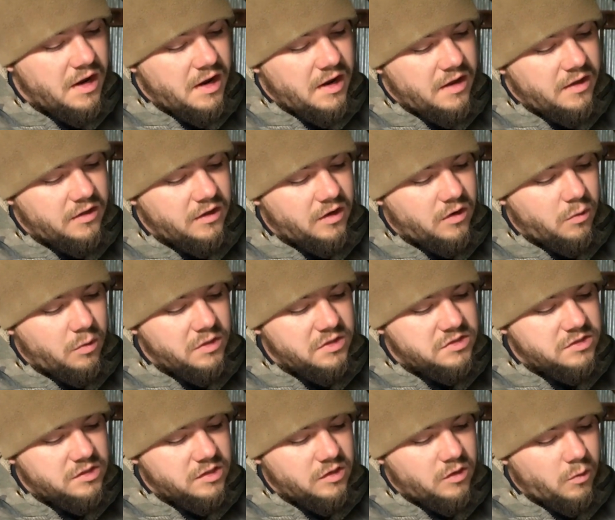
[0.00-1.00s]
and then quenched
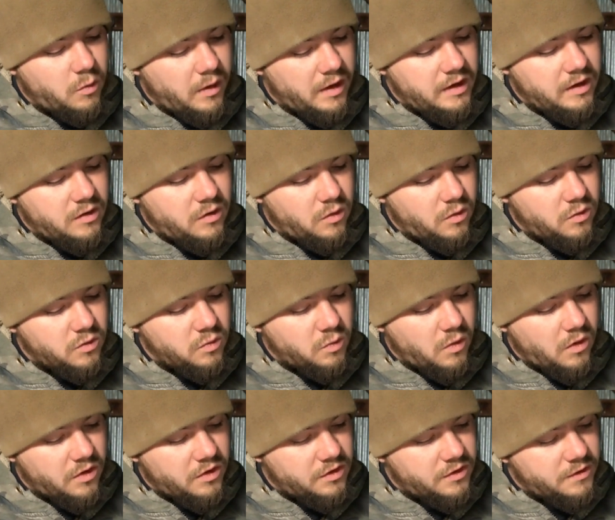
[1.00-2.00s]
in quite cold
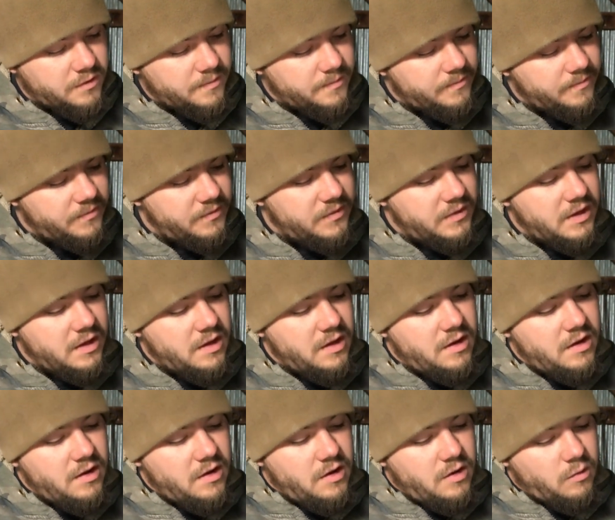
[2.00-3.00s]
water.
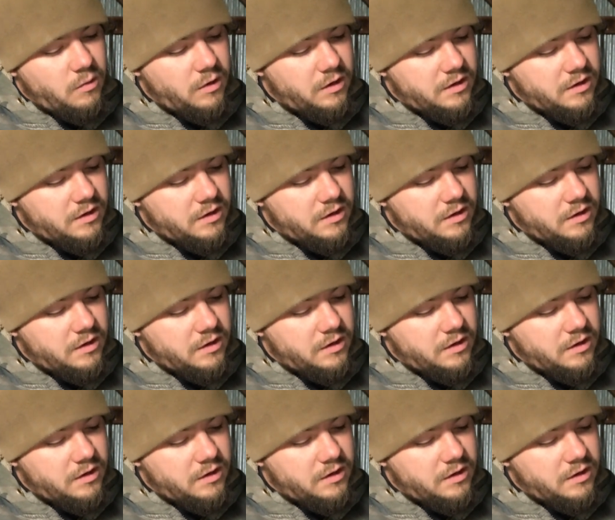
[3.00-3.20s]
Work